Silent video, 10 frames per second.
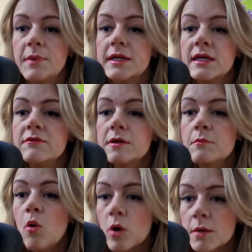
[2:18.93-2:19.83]
but even
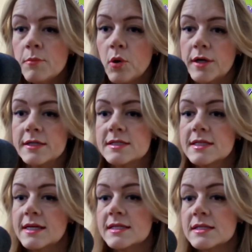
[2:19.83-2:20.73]
more important
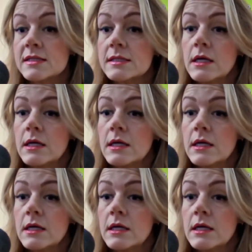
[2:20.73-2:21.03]
is